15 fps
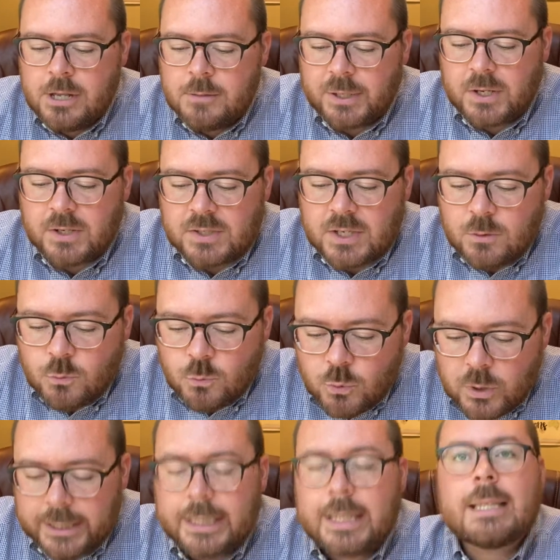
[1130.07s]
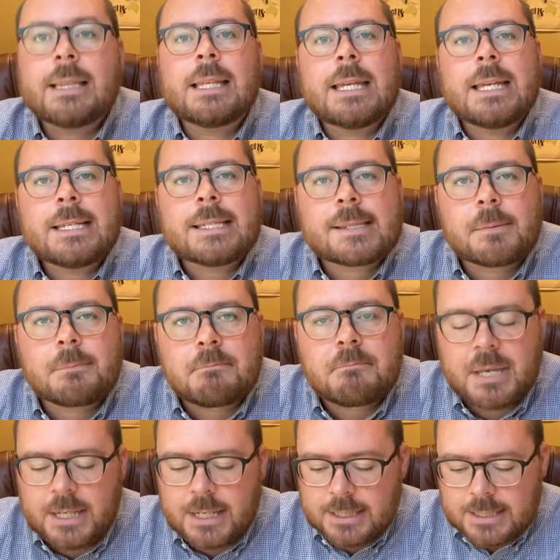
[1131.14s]
because he willingly
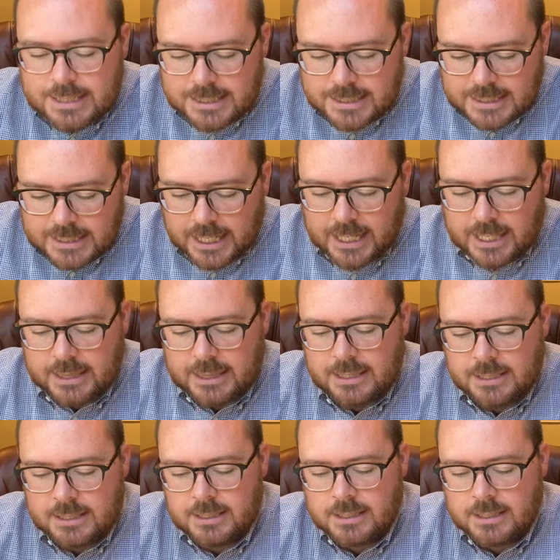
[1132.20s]
submitted to death